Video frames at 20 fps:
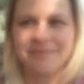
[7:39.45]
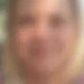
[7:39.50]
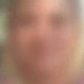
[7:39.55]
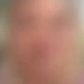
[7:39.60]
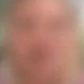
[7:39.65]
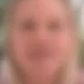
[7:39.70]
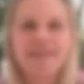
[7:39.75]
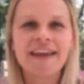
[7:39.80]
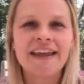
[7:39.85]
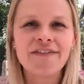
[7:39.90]

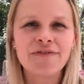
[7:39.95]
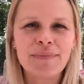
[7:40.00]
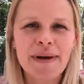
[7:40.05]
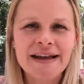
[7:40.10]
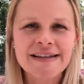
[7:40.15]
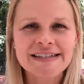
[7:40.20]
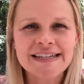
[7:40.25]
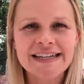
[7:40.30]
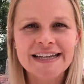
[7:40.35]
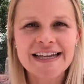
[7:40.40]
about the gift
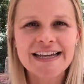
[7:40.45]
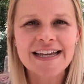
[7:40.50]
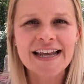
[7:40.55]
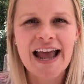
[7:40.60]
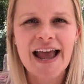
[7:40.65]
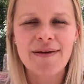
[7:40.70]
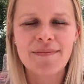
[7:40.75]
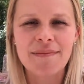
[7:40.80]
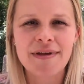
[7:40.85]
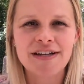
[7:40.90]
basket
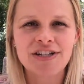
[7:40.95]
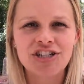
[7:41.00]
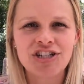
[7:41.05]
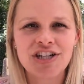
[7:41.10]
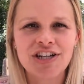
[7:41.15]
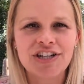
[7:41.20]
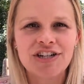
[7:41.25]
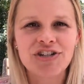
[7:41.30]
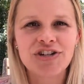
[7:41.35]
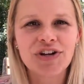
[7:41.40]
I
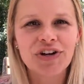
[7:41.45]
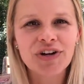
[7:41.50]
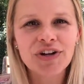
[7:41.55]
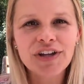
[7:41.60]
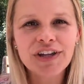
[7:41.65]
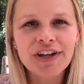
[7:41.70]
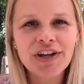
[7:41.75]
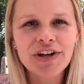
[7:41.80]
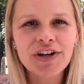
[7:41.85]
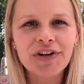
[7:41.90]
mentioned
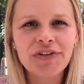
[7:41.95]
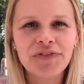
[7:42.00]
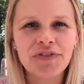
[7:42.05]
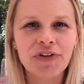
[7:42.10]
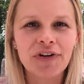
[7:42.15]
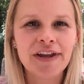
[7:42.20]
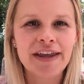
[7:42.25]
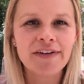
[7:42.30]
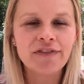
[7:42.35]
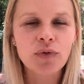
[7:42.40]
earlier
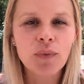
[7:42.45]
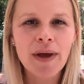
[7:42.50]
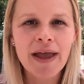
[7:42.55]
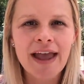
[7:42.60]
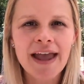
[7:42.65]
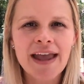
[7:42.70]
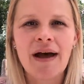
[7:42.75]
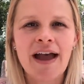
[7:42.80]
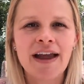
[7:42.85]
for giveaway.